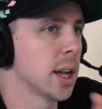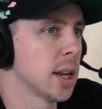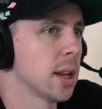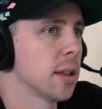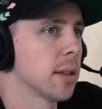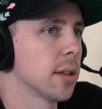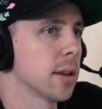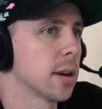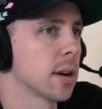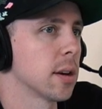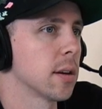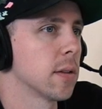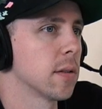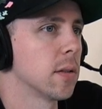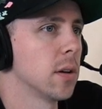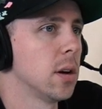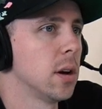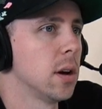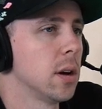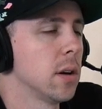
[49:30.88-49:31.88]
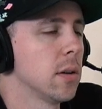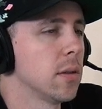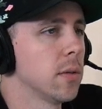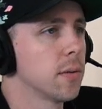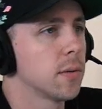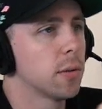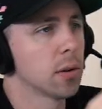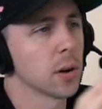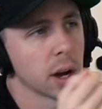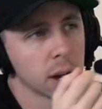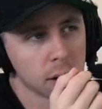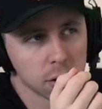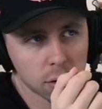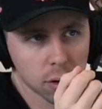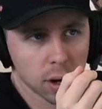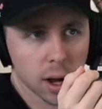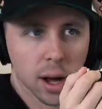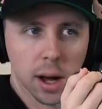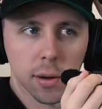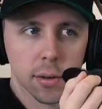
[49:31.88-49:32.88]
anything. Yeah. For Andrew
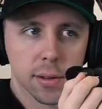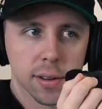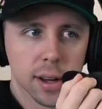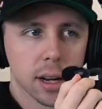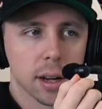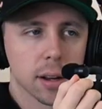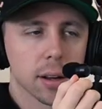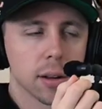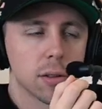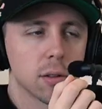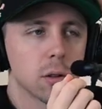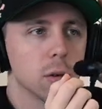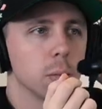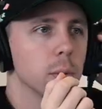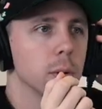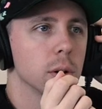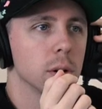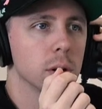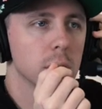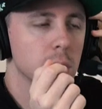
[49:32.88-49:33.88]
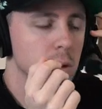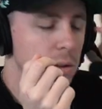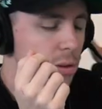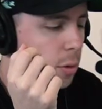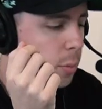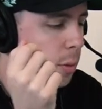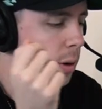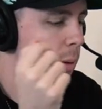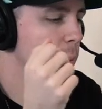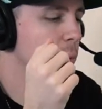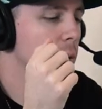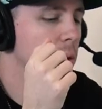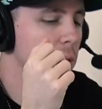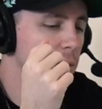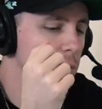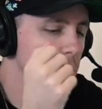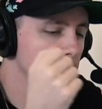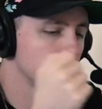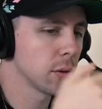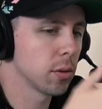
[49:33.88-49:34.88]
and I, it was like super super
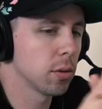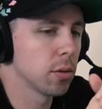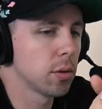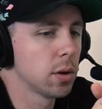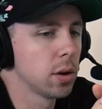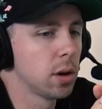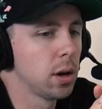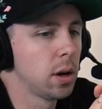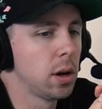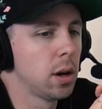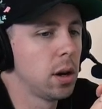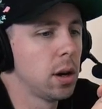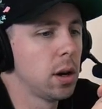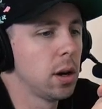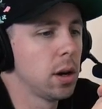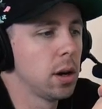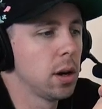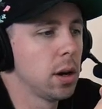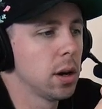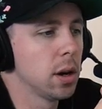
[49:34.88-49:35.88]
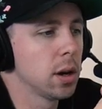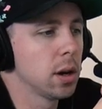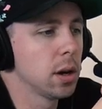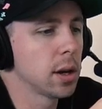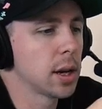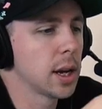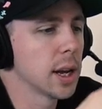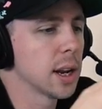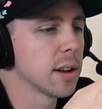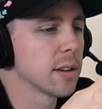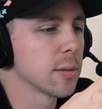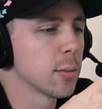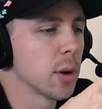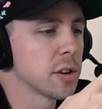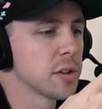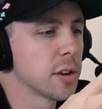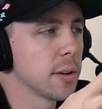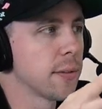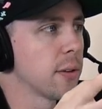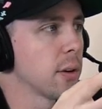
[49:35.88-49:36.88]
important to get as
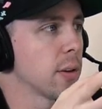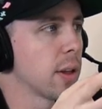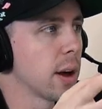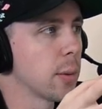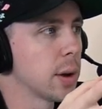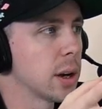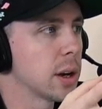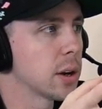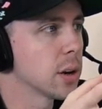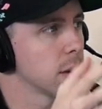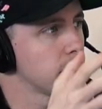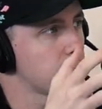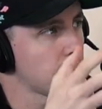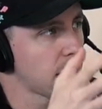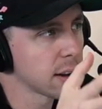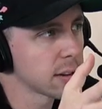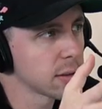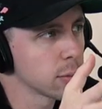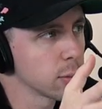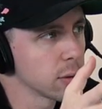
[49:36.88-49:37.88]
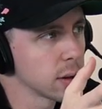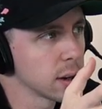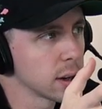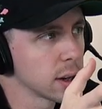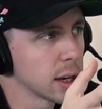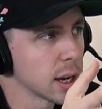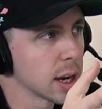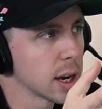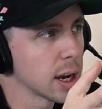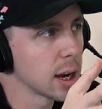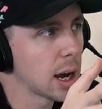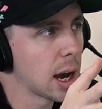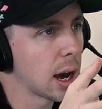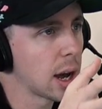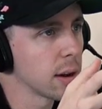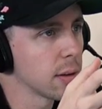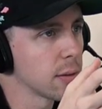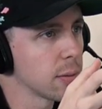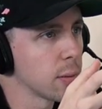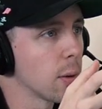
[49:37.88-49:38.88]
much info that we could possibly get yeah.
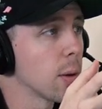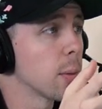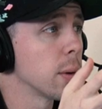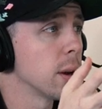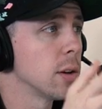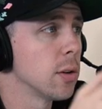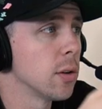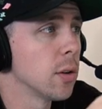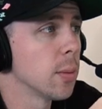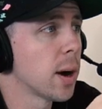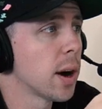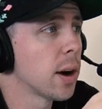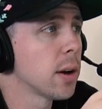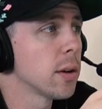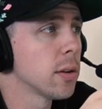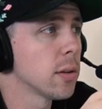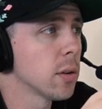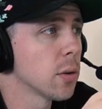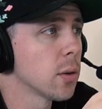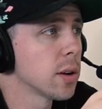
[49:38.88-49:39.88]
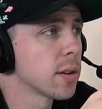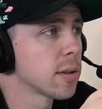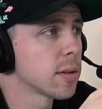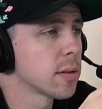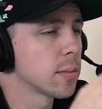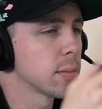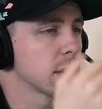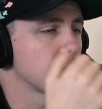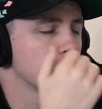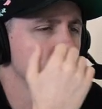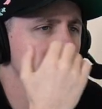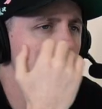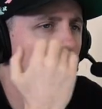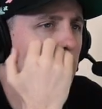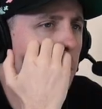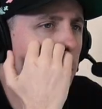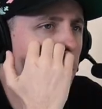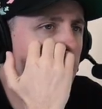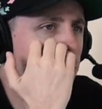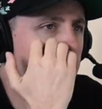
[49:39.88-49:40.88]
out of what we knew about Lewis because
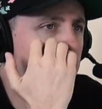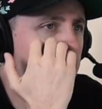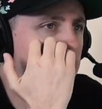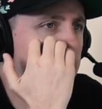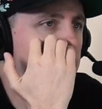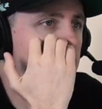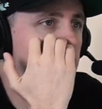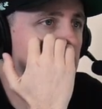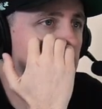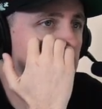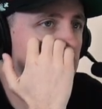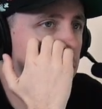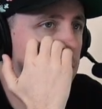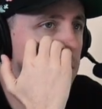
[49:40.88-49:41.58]
we went to